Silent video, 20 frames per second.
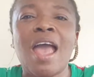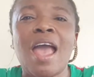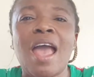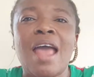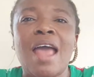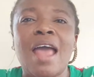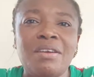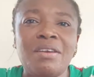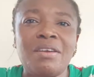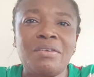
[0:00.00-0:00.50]

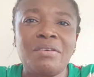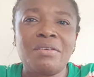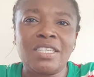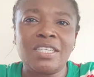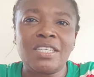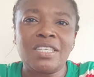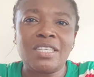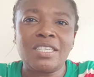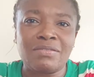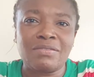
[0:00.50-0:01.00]
Daddy Richie
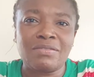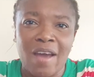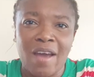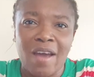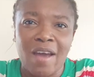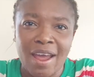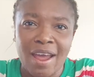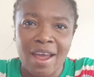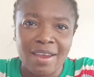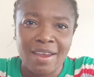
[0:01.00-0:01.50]
is
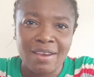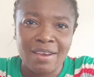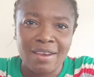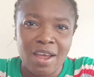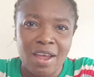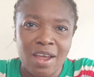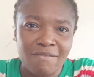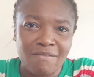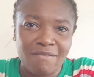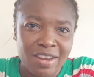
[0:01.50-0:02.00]
fine. We
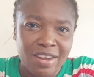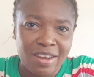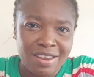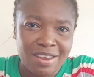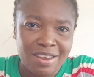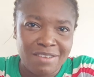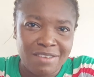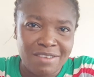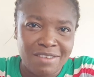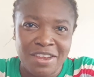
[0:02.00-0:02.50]
have
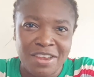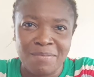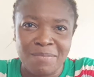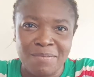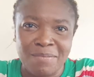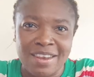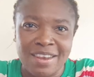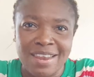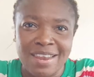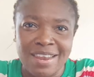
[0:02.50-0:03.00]
leave him
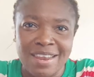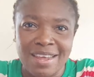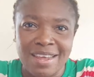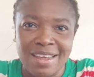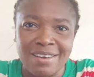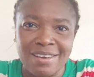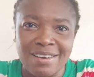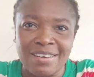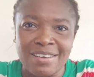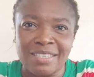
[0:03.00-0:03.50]
in
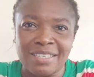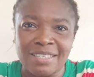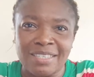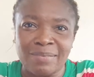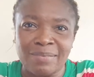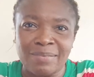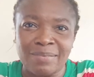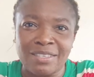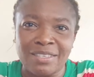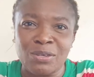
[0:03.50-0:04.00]
Lagos, but
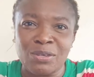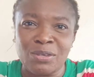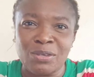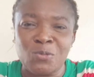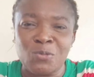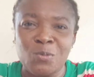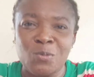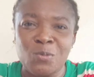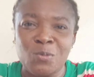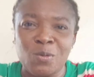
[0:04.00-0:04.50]
he's doing
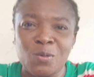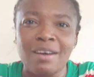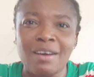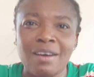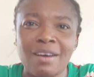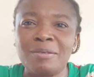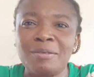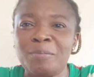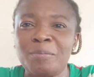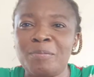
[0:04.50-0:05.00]

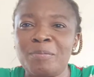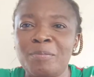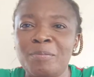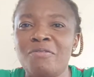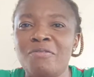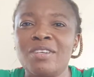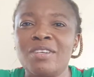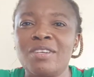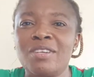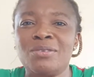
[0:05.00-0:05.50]
well.
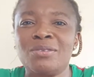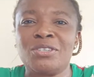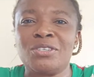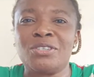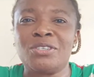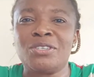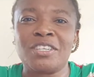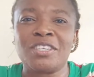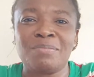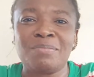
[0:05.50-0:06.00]
Hopefully to
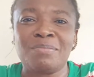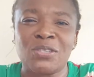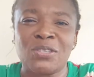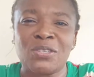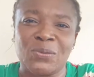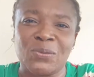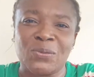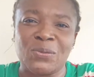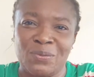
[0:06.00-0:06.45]
join him soon.